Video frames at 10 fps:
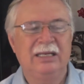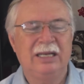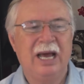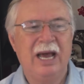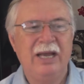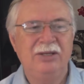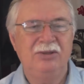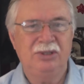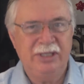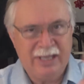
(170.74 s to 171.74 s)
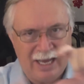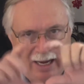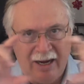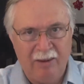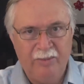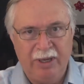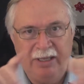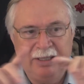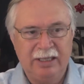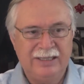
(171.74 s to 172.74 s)
line, you see that
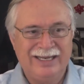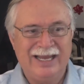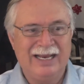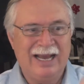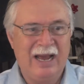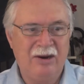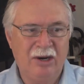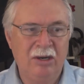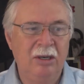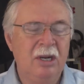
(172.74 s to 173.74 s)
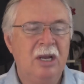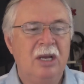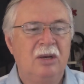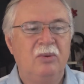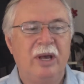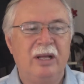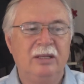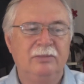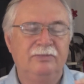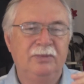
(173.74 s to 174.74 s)
hairpin to get louder.
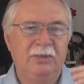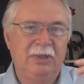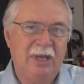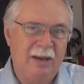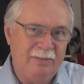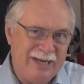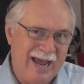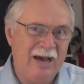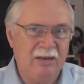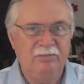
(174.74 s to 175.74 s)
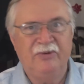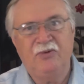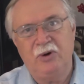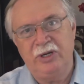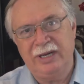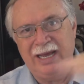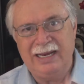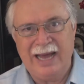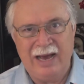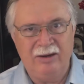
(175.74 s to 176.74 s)
Well, come down before you
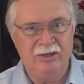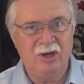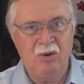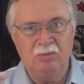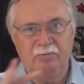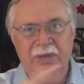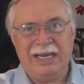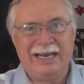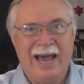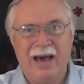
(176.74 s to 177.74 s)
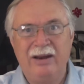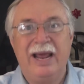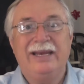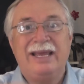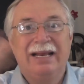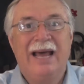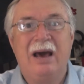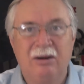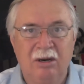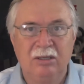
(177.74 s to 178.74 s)
get louder. Don't be loud and get
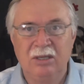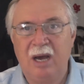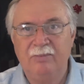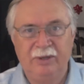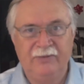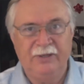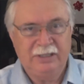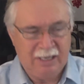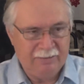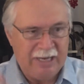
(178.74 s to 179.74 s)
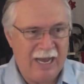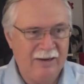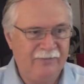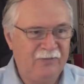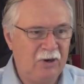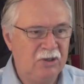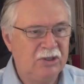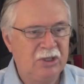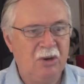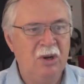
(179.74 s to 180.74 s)
louder on top of it. Come down
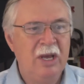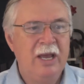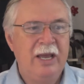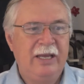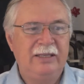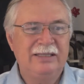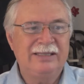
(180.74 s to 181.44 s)
first. So in the